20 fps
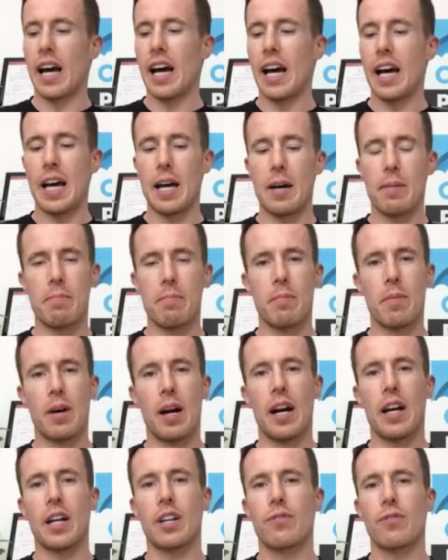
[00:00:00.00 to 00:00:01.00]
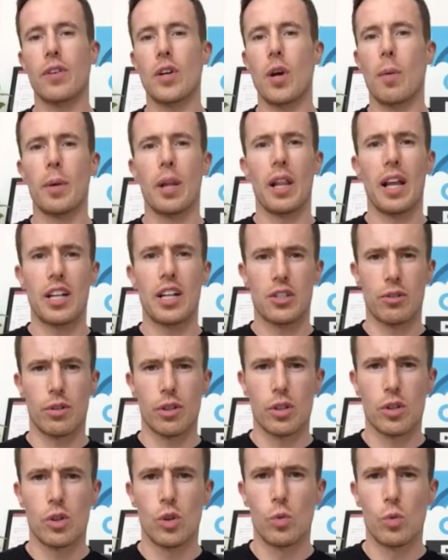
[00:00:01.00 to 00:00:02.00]
a phenomenal
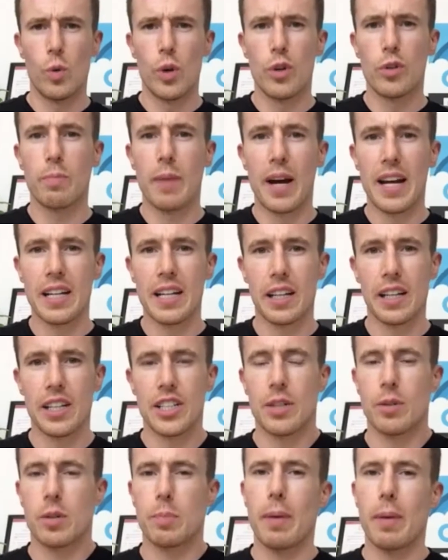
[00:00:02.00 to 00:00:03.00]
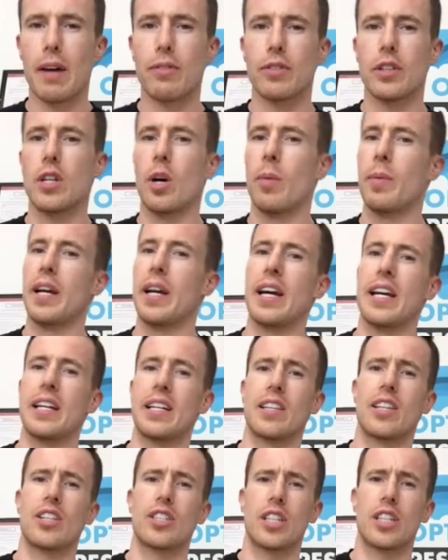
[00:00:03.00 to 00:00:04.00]
actress called Ruth Madeley. She was BAFTA
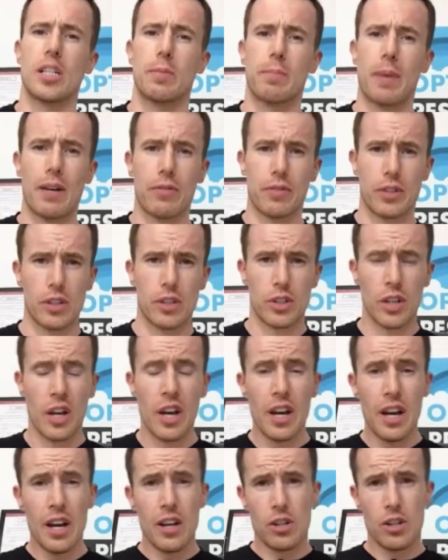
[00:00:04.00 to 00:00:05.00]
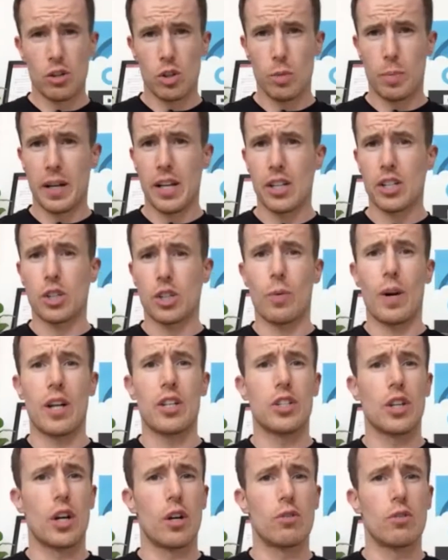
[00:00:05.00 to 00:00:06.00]
nominated at this year's BAFTAs. She was up against
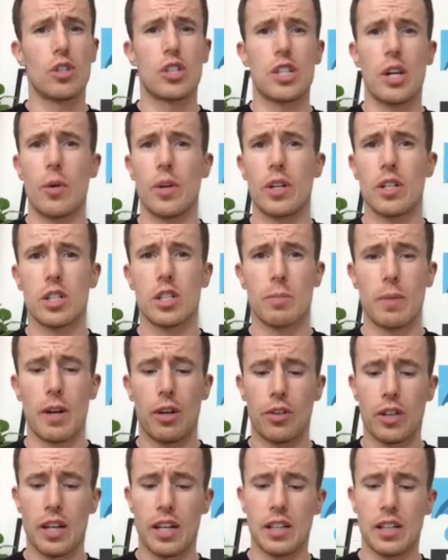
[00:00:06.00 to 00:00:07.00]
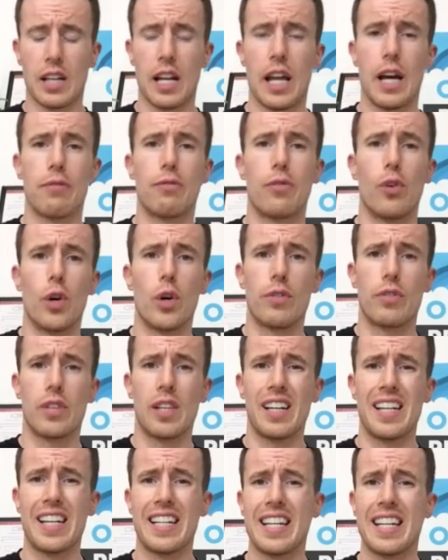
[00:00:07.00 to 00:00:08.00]
Saran Jones, Sheridan Smith and Claire Foy for
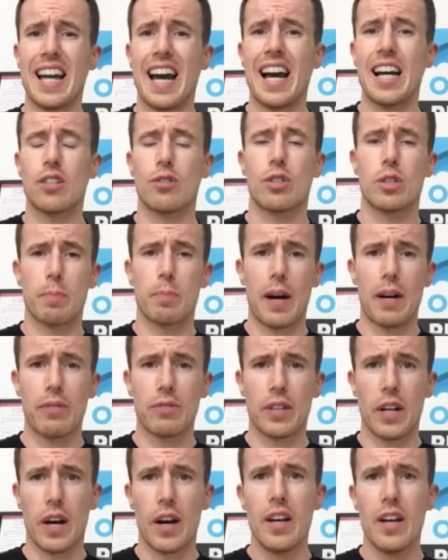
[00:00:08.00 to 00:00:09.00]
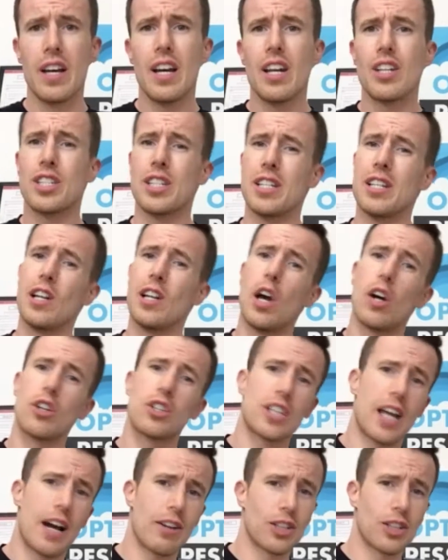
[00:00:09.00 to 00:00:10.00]
the leading actress BAFTA. She
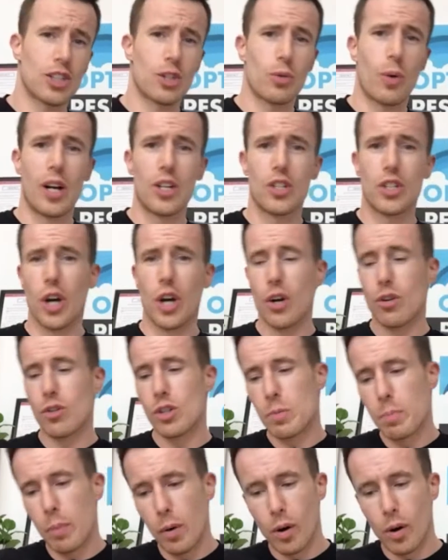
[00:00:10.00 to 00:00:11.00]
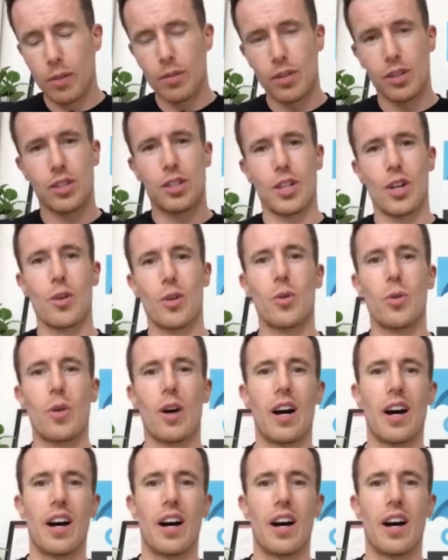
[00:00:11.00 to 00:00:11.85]
lost out to Saran Jones, but it's no,